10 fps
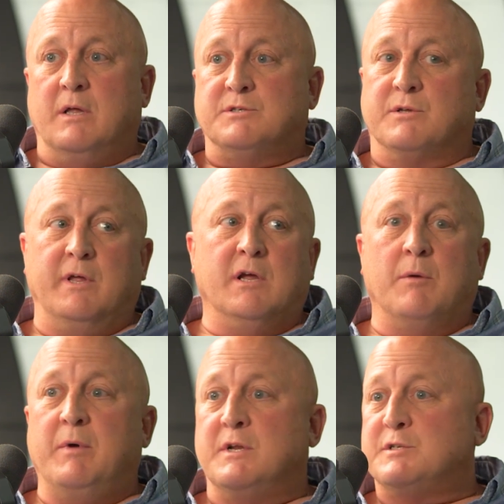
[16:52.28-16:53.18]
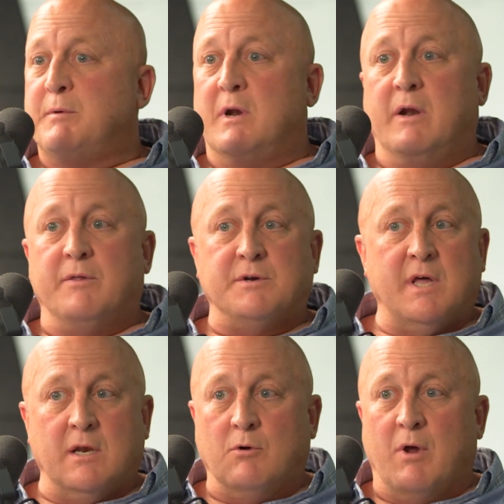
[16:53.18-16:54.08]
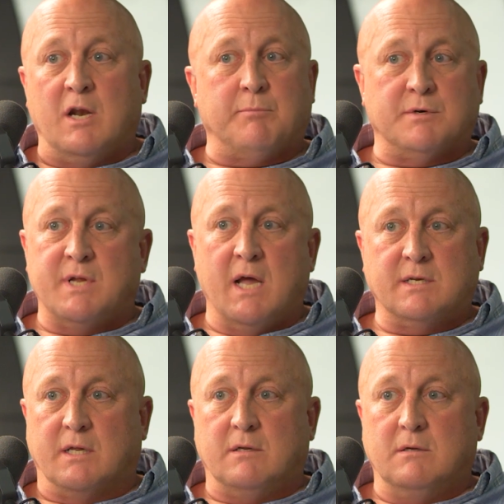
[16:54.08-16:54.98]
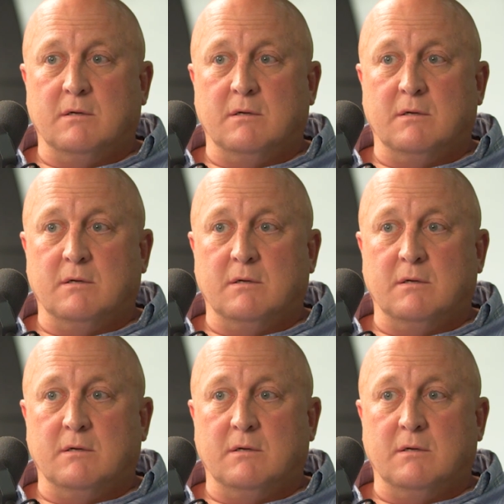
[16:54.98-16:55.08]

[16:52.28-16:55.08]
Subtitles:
And so they'd come in and spend another $10,000 to protect it.